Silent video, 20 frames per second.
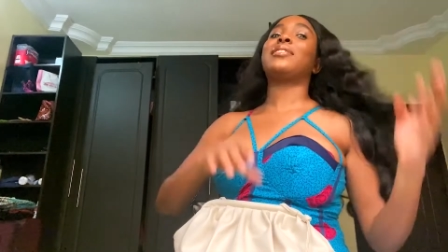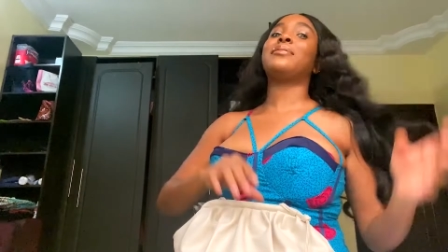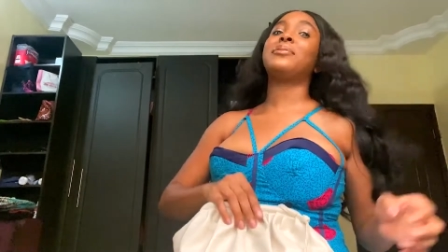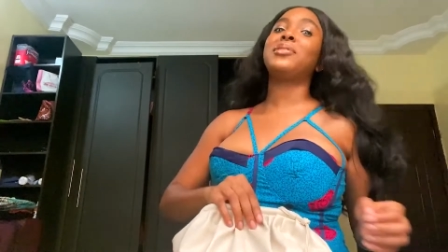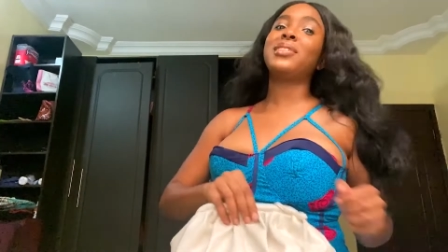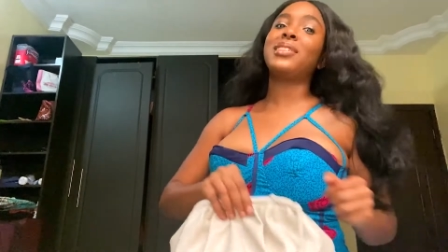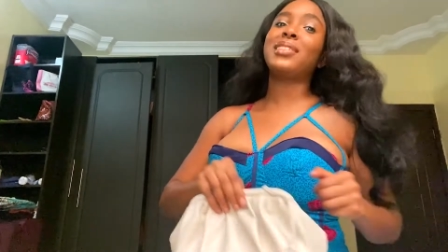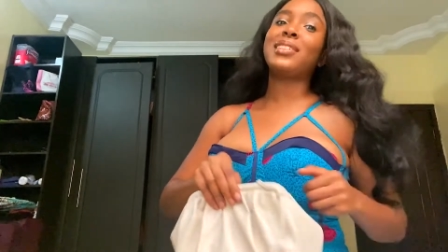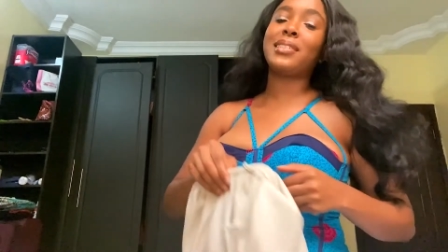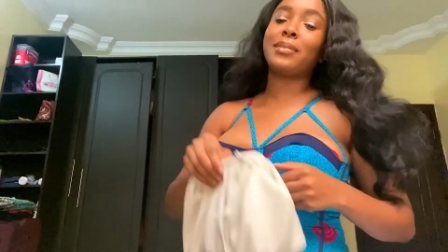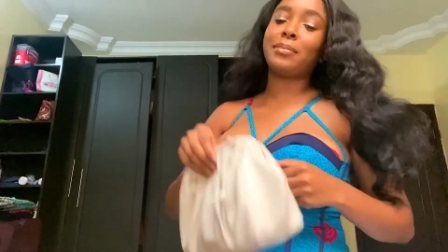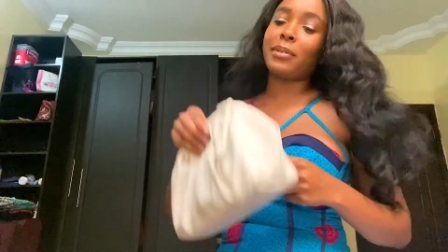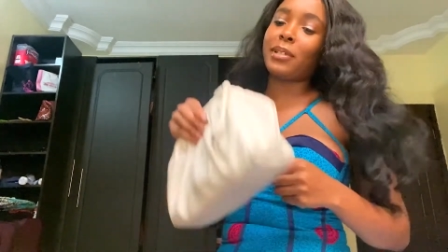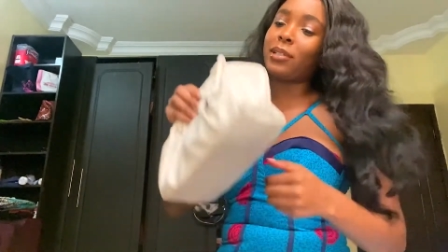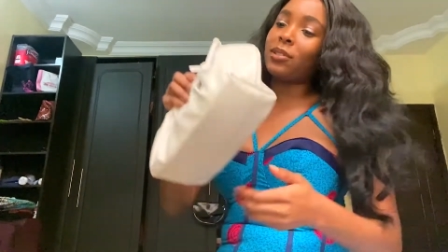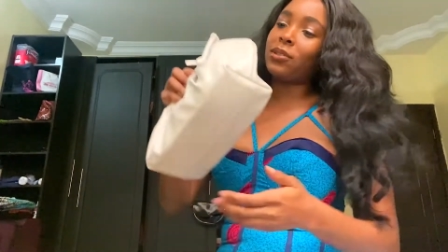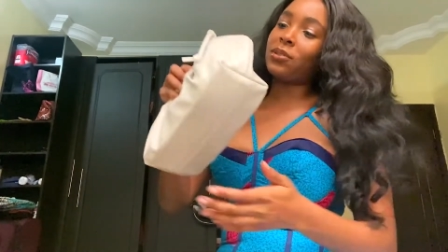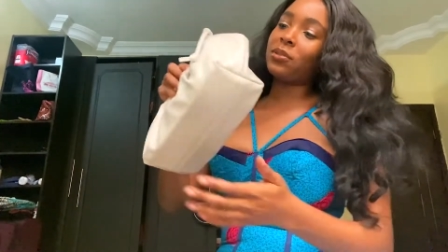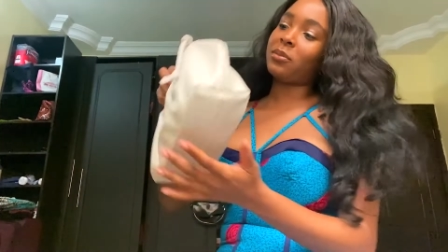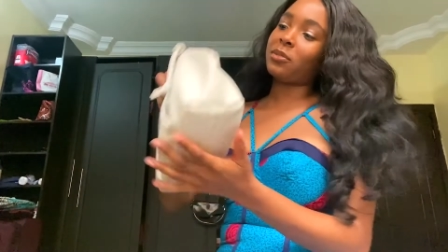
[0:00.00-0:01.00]
using this bag
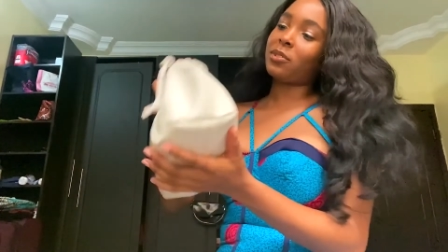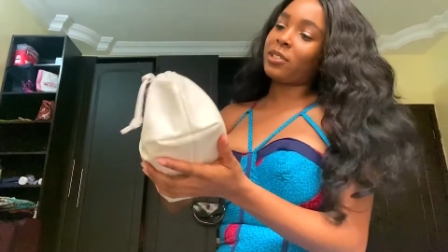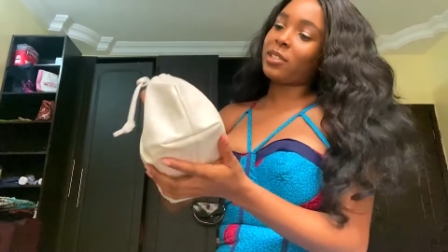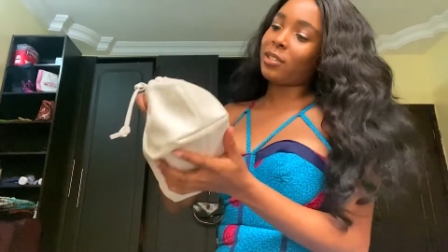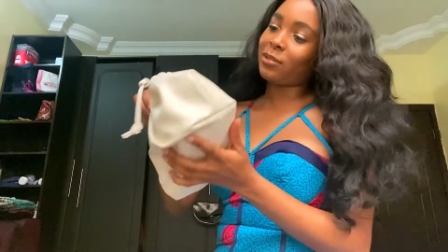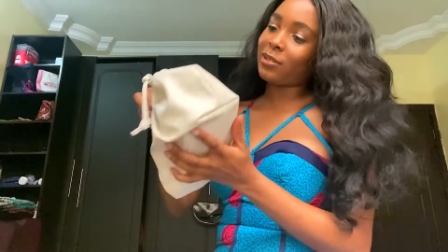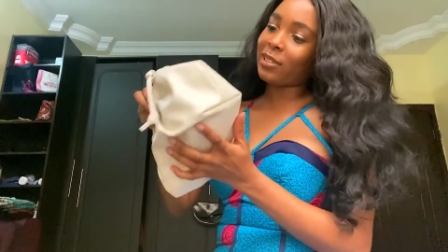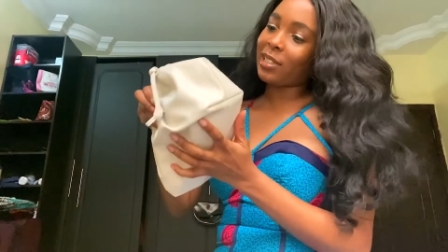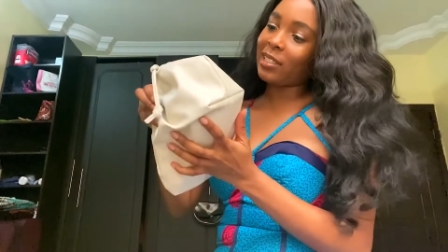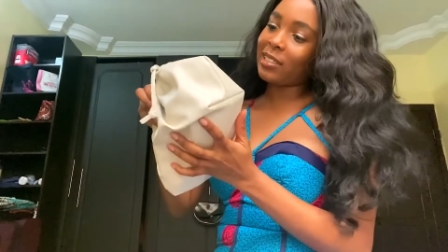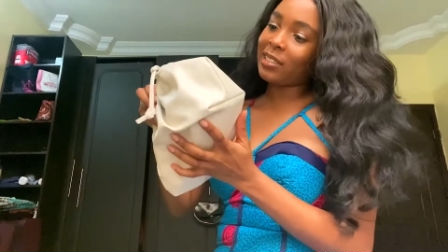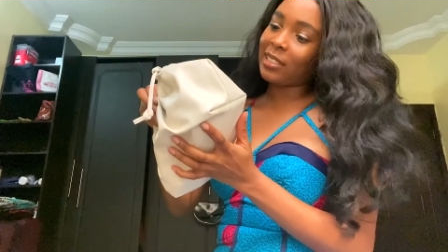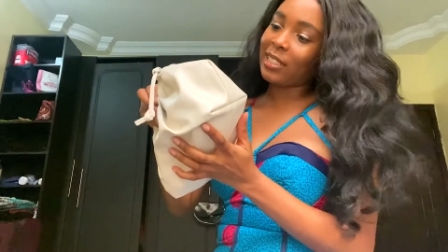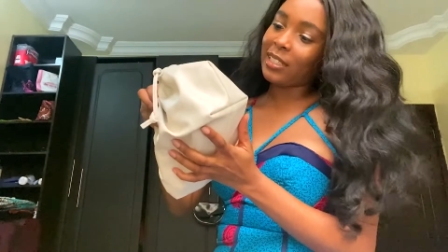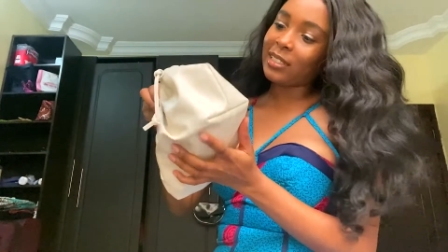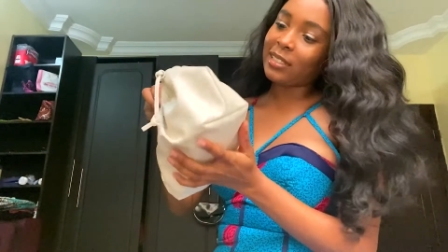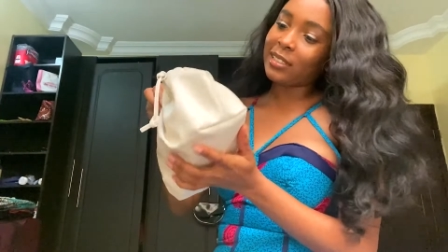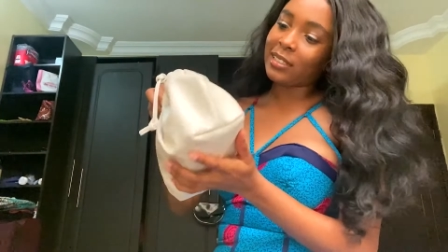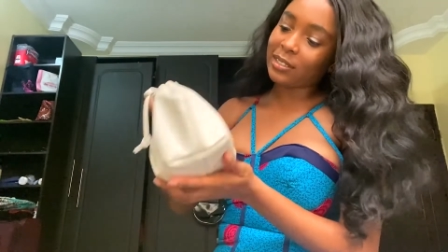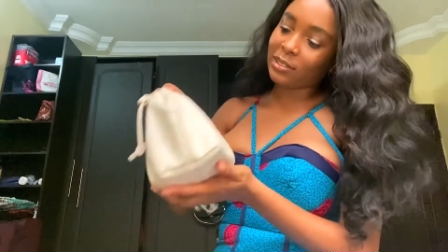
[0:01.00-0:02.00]
so much. I would like to
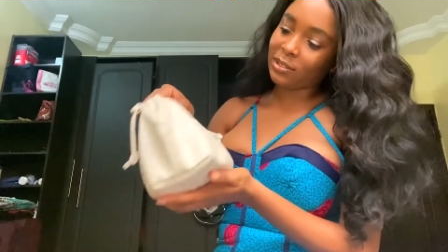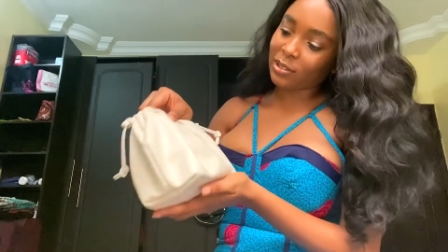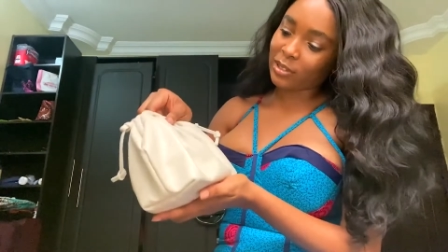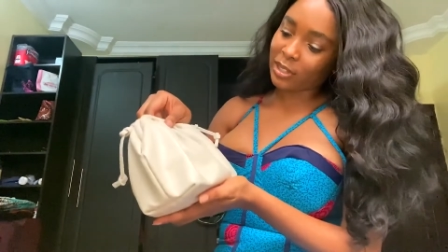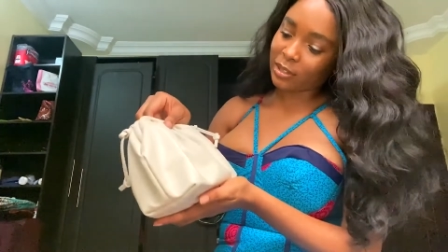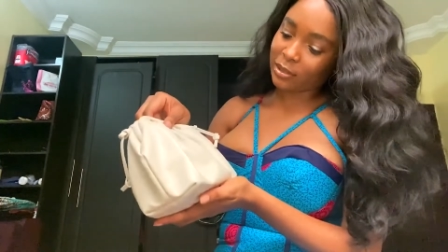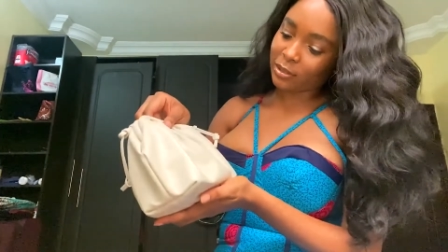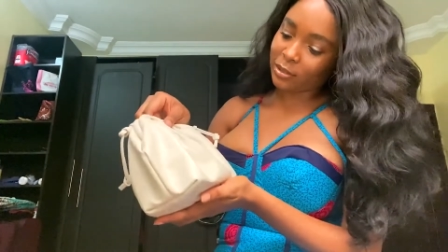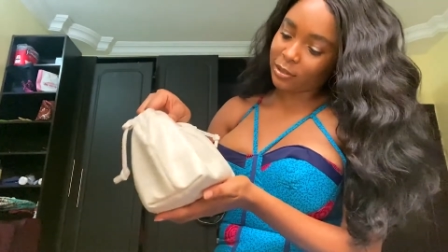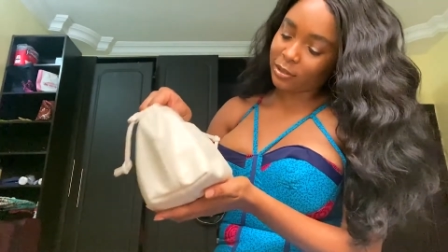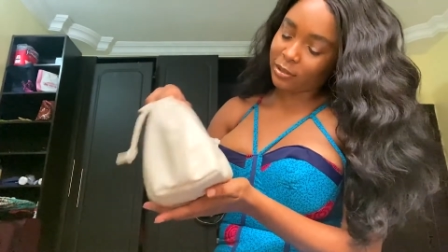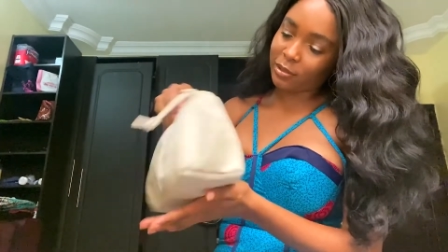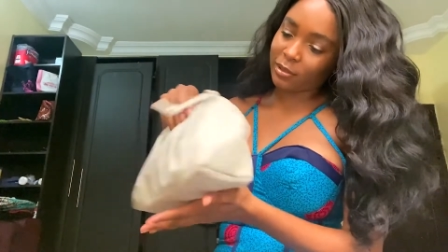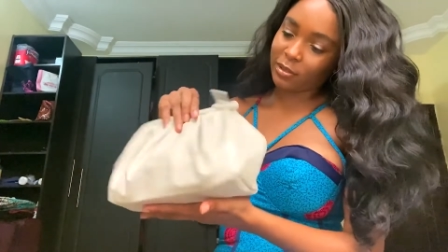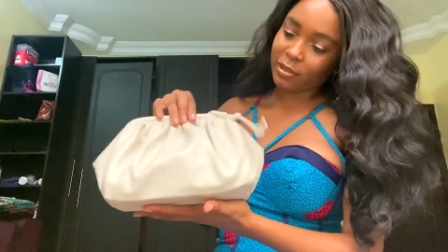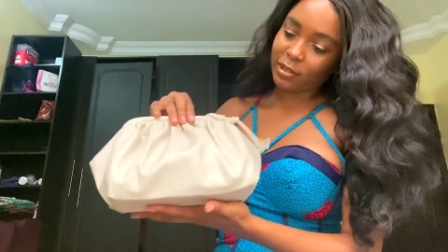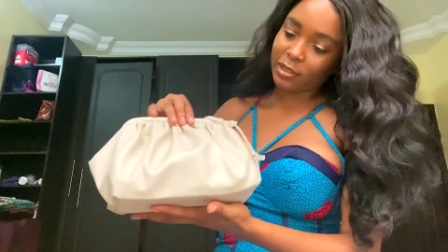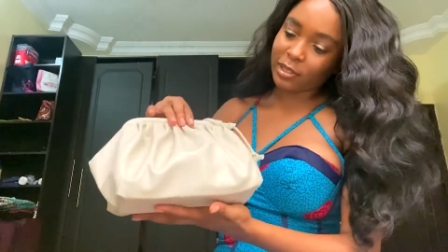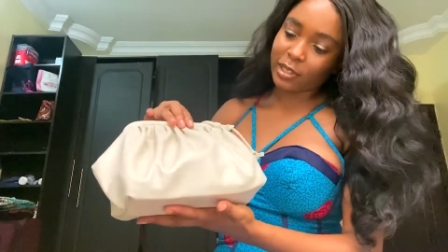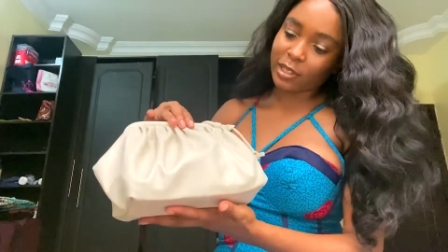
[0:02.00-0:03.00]
get this in other
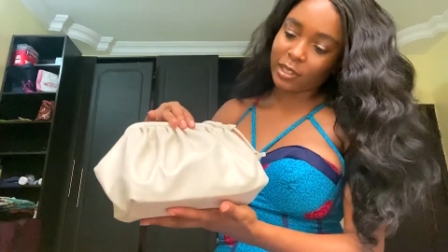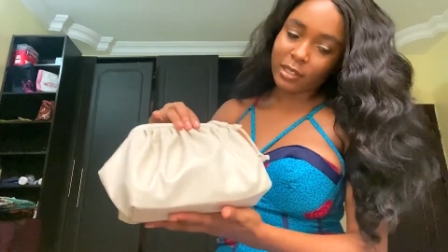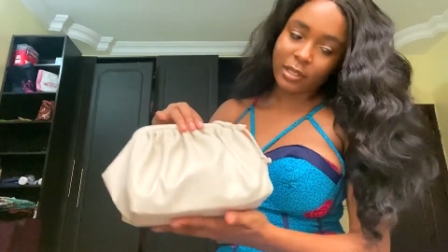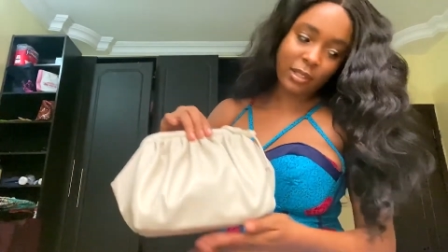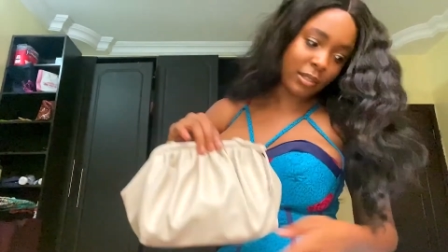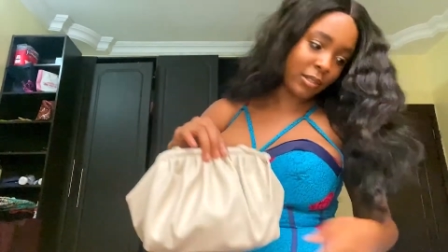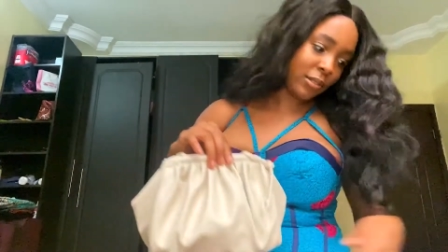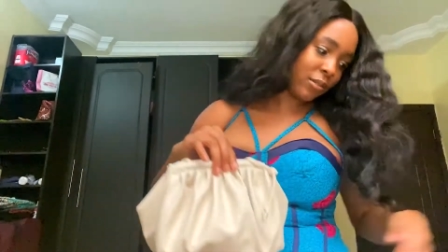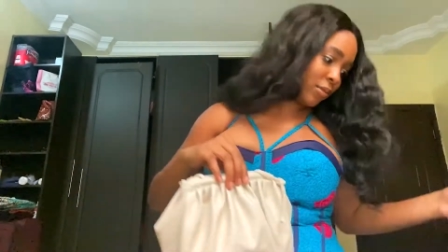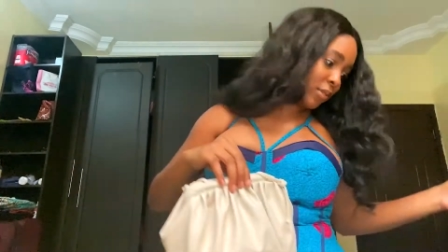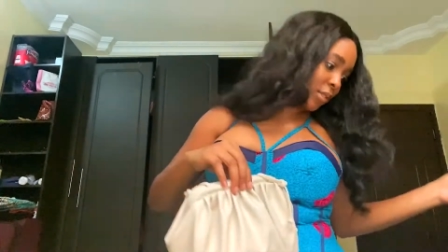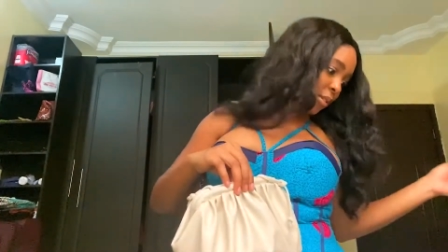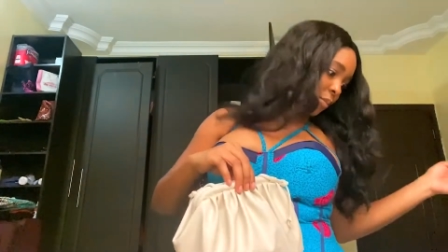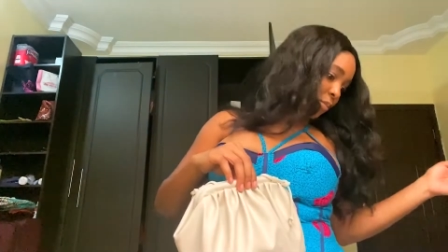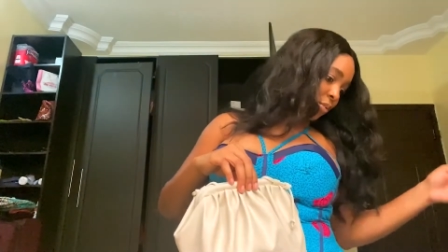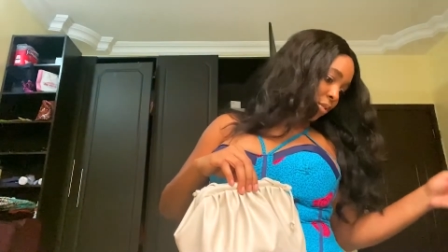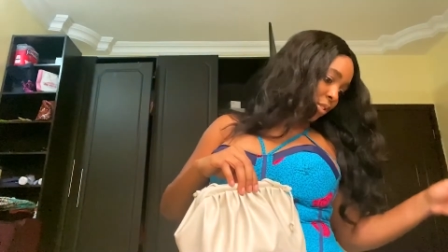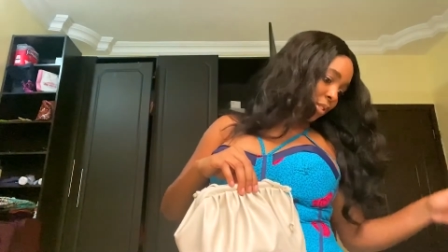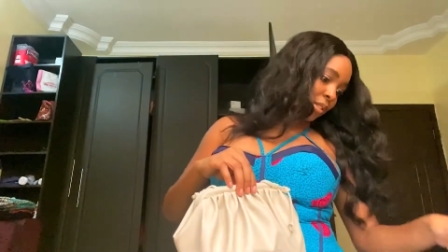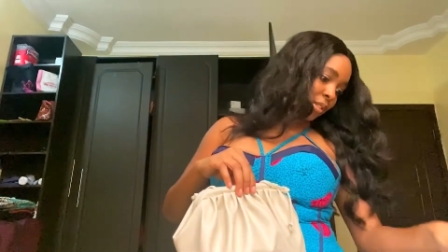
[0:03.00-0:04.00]
colors. Like, I think it's really
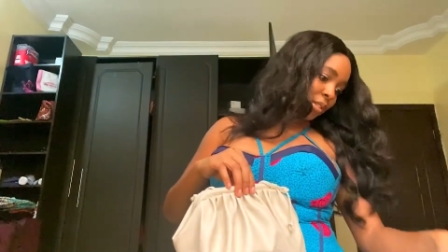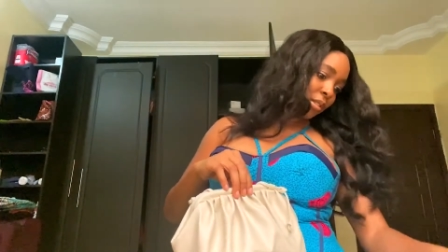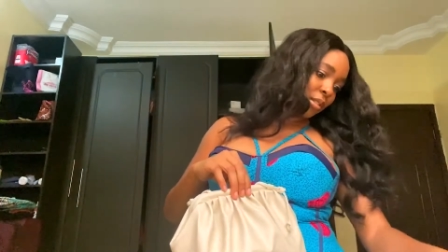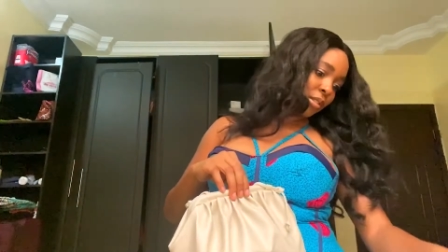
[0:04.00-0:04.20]
pretty.